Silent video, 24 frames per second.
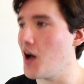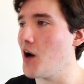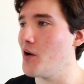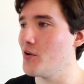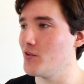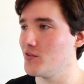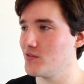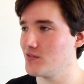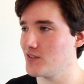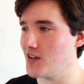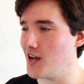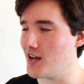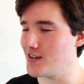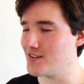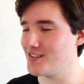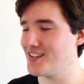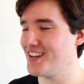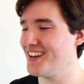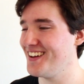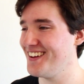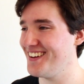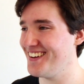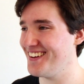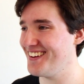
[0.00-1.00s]
Oh, I
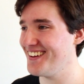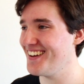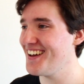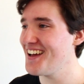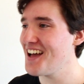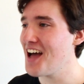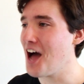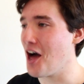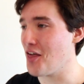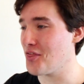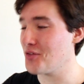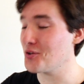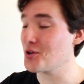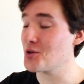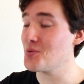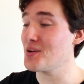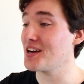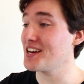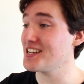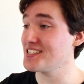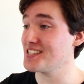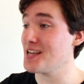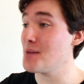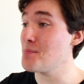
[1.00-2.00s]
thought
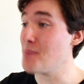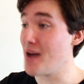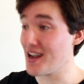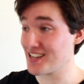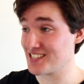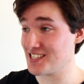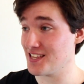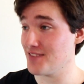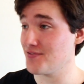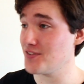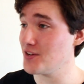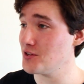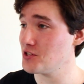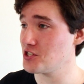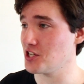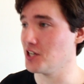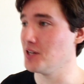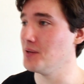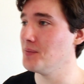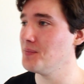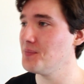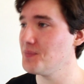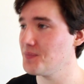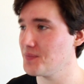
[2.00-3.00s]
you were gonna say Back to the
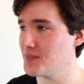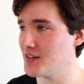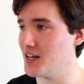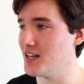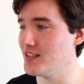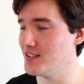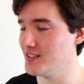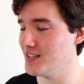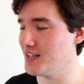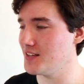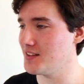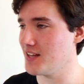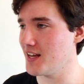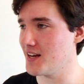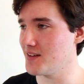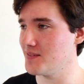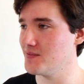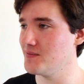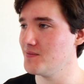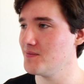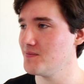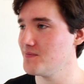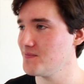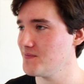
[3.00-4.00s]
Future. And
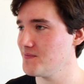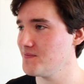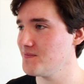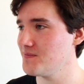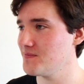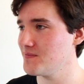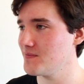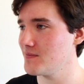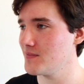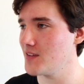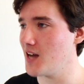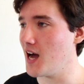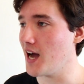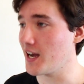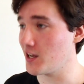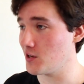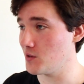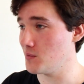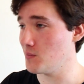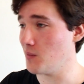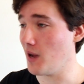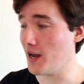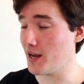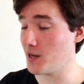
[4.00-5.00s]
then
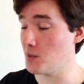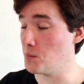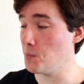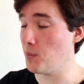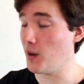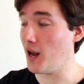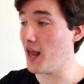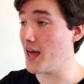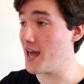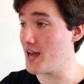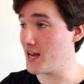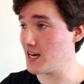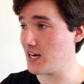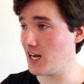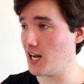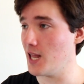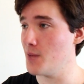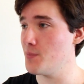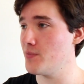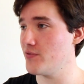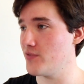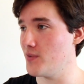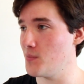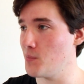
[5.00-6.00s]
I could play a
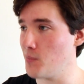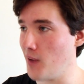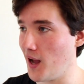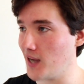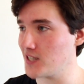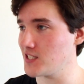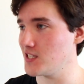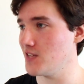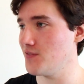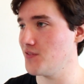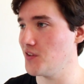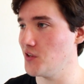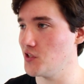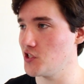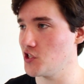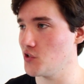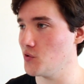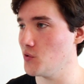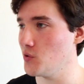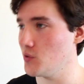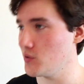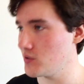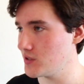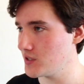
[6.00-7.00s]
clip from Back to the
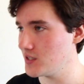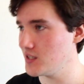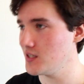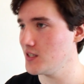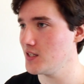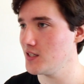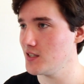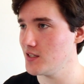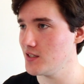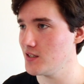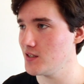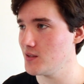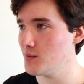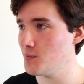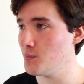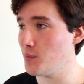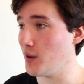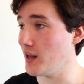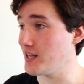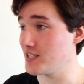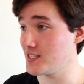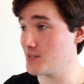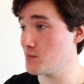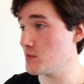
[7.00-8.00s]
Future or
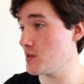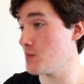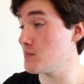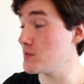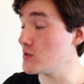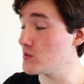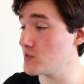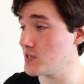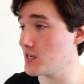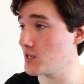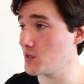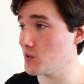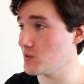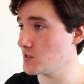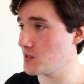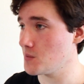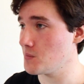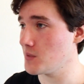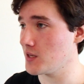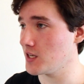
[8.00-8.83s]
play some of the music or